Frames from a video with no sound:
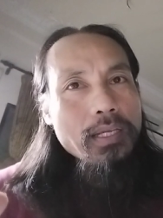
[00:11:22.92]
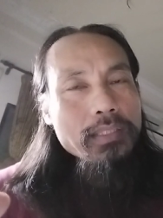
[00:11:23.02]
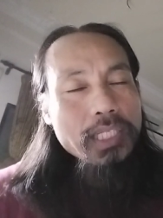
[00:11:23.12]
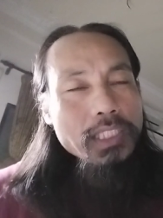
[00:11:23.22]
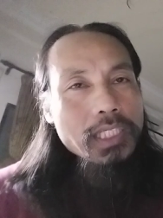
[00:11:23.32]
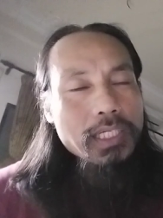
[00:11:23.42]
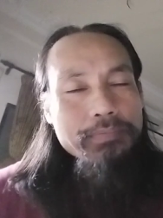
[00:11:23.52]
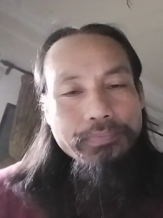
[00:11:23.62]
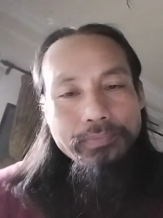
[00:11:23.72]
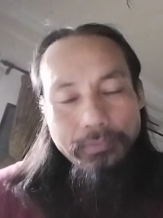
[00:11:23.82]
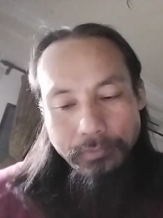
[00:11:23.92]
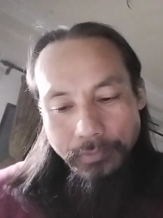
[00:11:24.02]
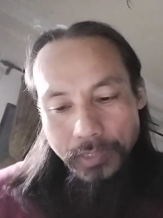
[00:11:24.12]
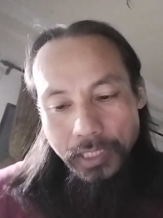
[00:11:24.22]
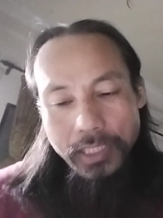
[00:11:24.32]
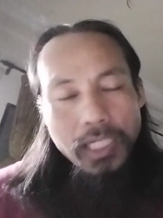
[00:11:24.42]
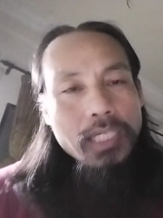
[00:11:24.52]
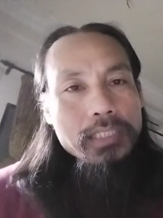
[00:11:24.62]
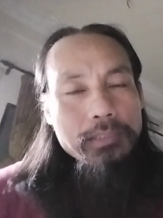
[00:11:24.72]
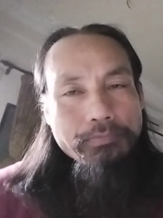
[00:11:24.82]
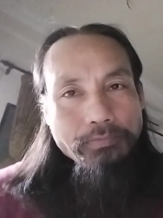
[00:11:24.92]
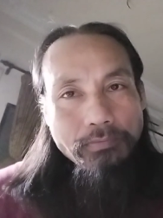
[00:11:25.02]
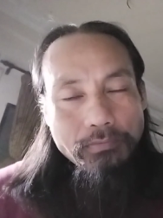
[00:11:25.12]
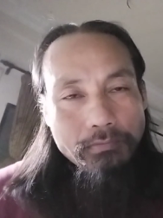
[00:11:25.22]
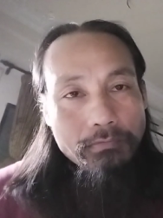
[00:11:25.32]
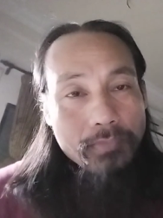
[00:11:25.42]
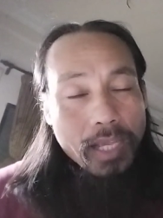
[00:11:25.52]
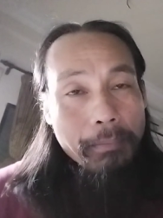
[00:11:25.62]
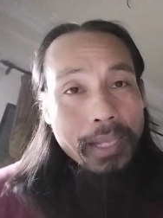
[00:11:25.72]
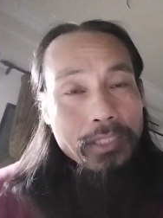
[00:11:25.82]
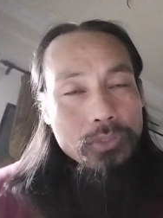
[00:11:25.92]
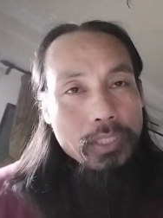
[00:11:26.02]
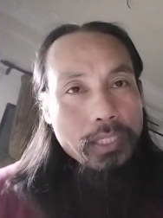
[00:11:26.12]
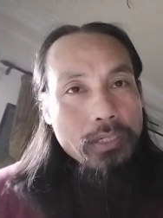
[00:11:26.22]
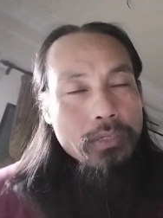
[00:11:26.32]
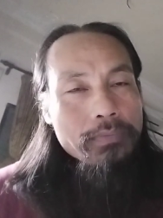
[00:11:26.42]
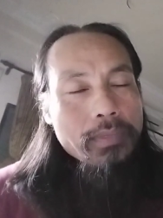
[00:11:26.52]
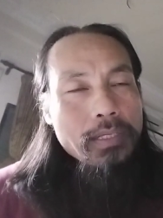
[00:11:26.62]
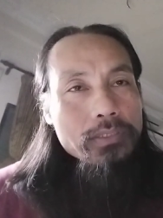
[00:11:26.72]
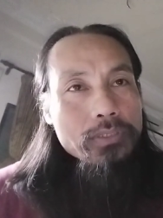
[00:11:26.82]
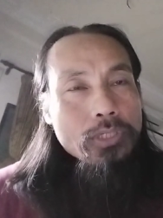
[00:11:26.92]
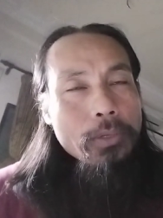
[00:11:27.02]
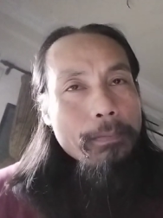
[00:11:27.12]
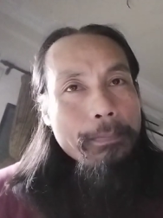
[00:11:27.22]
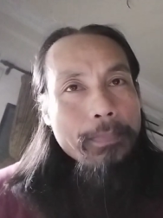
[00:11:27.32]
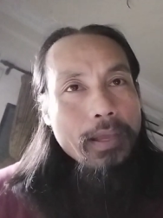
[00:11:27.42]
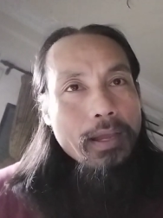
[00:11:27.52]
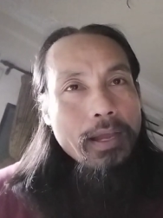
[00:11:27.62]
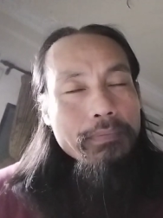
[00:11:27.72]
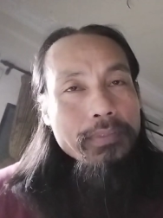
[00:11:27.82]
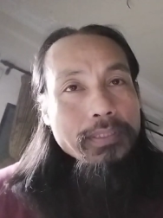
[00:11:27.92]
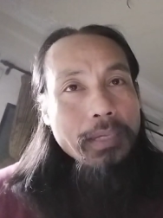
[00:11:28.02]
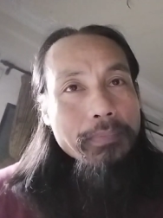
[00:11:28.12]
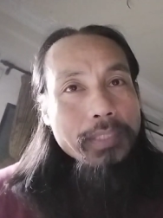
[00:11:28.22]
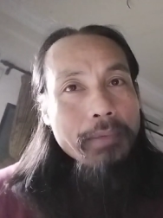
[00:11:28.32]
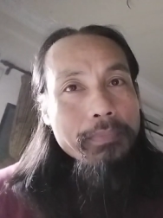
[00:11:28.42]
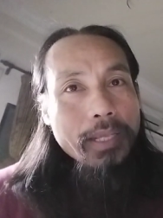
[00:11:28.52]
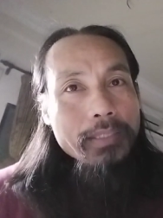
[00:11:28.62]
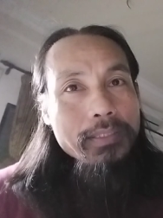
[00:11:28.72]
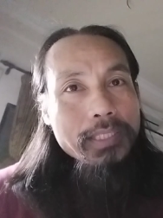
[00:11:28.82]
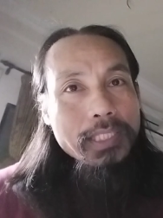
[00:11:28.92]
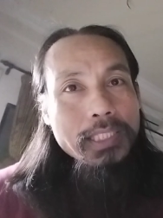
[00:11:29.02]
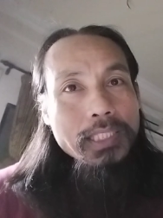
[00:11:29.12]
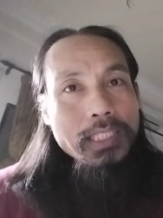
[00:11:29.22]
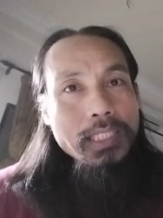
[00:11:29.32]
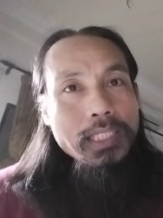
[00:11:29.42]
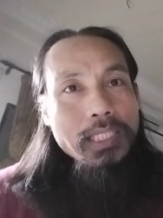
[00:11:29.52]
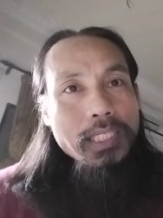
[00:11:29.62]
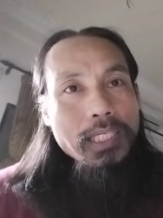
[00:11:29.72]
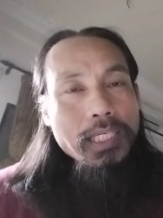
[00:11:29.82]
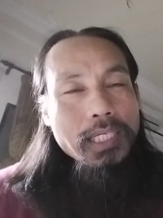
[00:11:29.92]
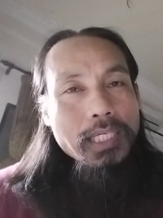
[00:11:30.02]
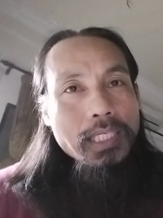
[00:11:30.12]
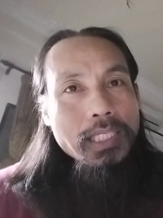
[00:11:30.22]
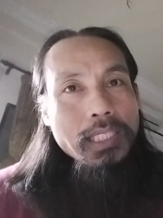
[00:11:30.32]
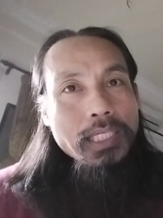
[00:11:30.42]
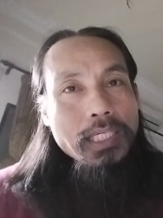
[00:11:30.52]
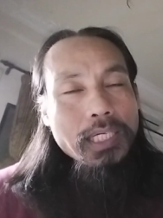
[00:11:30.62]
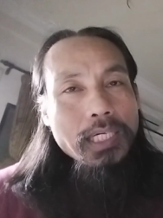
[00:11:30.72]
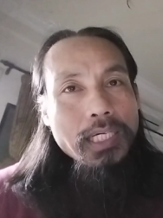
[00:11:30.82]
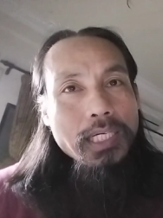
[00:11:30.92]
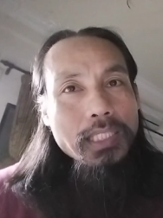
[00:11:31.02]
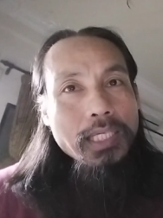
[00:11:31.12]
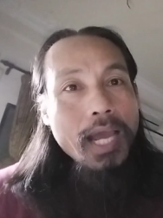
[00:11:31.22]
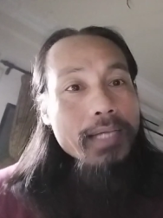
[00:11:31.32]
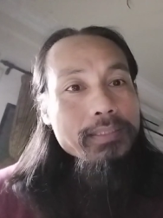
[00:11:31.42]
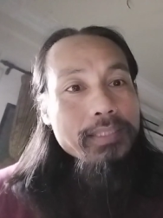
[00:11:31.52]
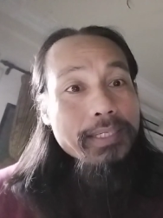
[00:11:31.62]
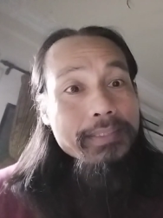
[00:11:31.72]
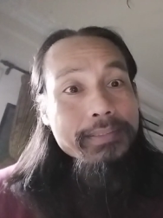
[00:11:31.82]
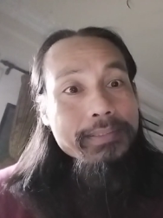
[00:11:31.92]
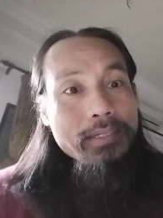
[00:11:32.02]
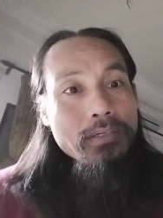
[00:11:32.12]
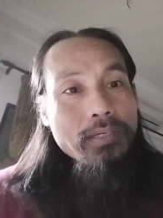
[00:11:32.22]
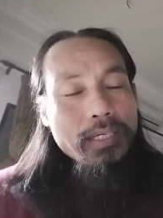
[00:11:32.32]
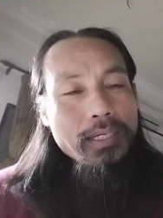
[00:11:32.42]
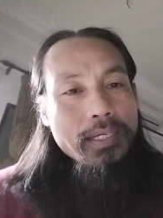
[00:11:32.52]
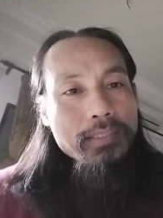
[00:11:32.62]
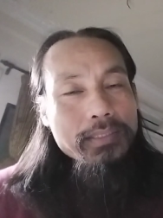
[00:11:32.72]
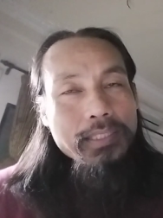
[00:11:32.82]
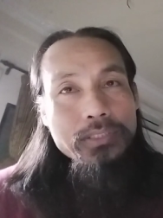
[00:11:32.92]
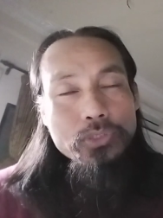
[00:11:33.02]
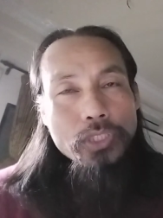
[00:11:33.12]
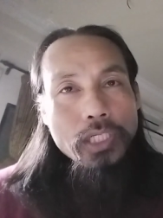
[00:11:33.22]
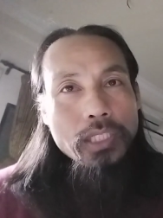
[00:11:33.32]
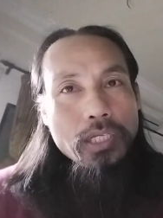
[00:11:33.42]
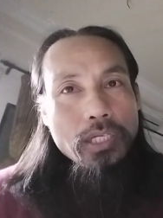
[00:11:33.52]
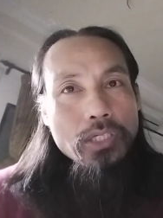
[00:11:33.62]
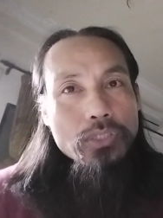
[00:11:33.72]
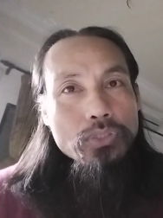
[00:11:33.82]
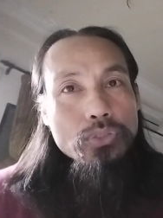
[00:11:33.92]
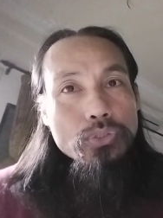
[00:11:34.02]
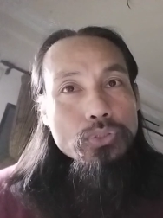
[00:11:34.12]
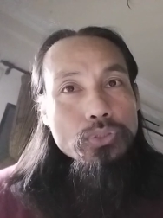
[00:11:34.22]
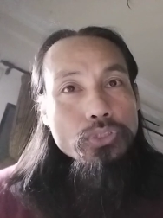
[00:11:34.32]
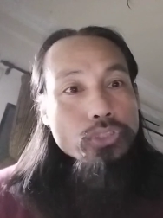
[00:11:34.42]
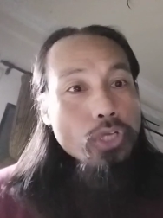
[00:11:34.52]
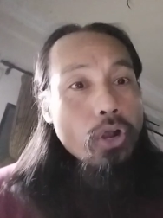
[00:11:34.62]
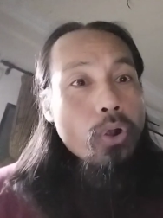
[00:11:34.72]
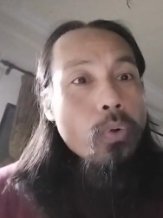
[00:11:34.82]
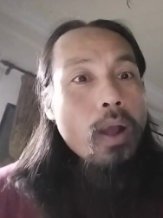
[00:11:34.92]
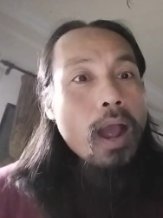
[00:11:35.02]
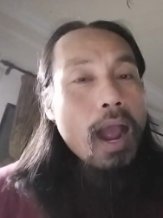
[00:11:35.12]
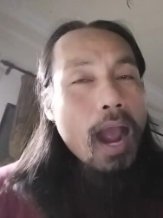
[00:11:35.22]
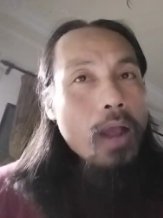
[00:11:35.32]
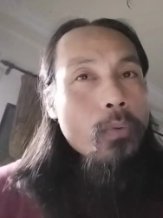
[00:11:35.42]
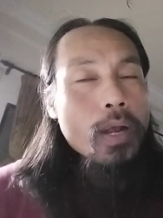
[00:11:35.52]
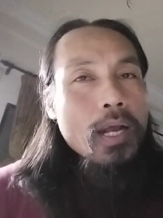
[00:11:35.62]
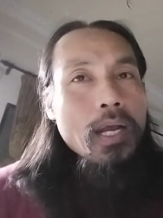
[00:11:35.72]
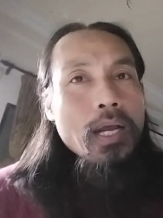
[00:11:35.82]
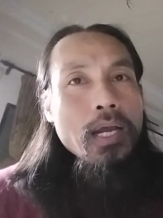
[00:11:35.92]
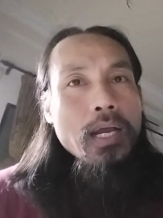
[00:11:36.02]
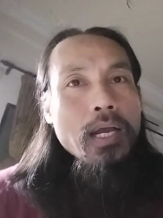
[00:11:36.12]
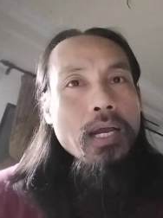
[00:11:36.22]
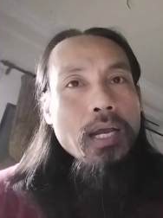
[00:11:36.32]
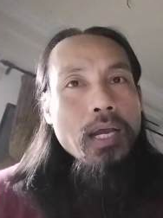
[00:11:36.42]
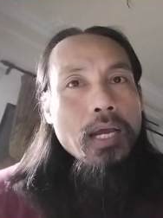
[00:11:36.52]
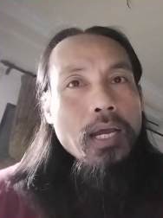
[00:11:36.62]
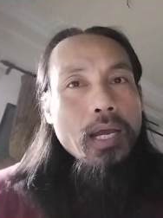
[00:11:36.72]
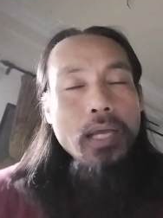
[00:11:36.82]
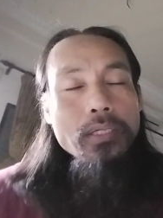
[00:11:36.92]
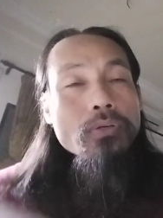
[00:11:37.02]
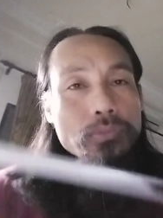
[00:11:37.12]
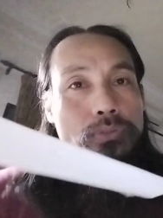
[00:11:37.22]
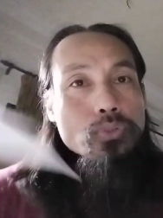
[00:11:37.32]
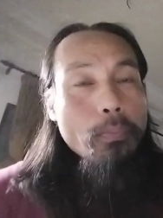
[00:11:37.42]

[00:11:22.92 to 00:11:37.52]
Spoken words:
teacher, teaching us Mandarin. So after some time, then he asked us, as his student, to show our, to